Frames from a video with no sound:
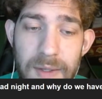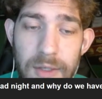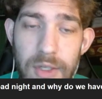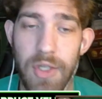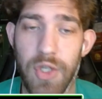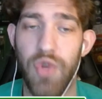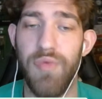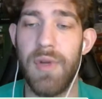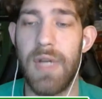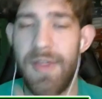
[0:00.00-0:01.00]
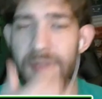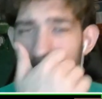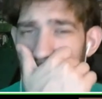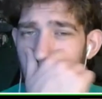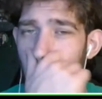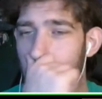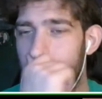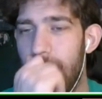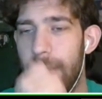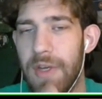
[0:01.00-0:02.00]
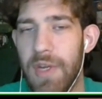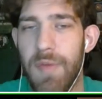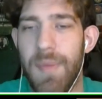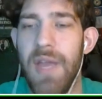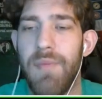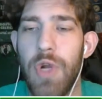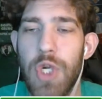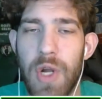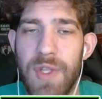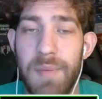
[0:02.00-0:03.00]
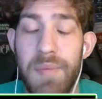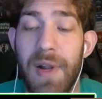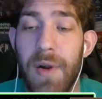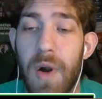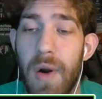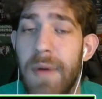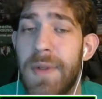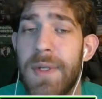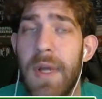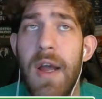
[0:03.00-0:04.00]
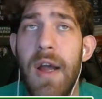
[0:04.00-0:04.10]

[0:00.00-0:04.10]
This is just stupid. I think that they're experimenting with Payton Pritchard on some bigger guards.